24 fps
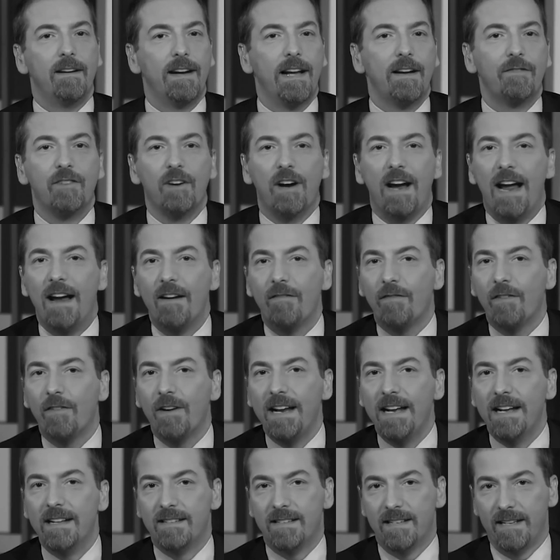hear it after
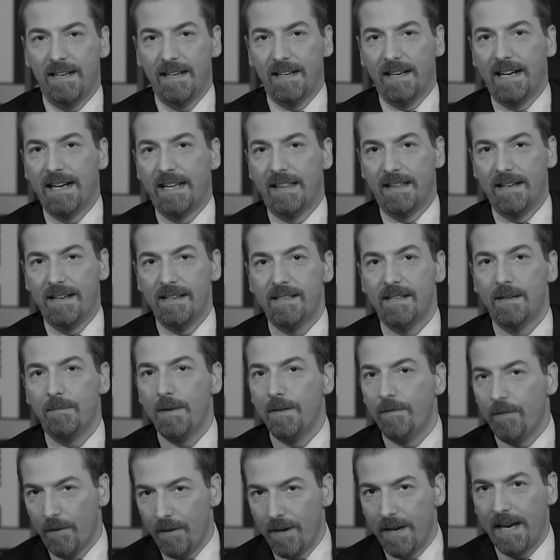every incident like this,
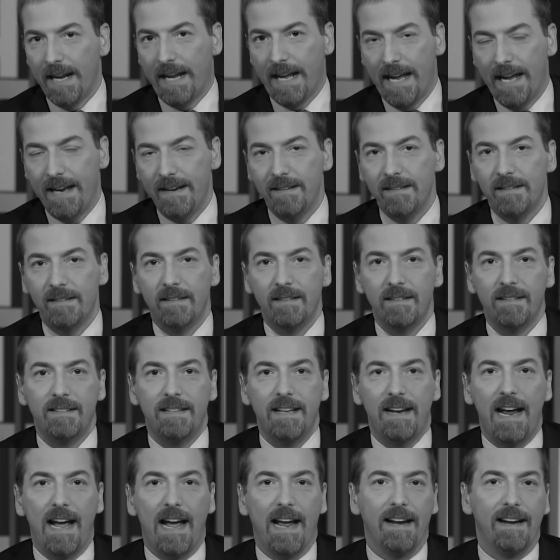and we've heard it again
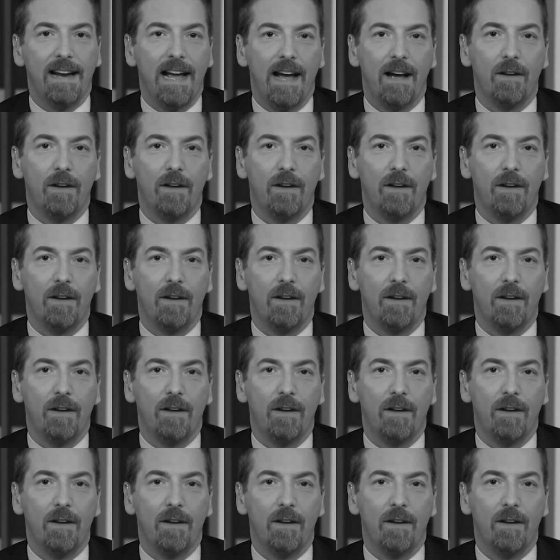today.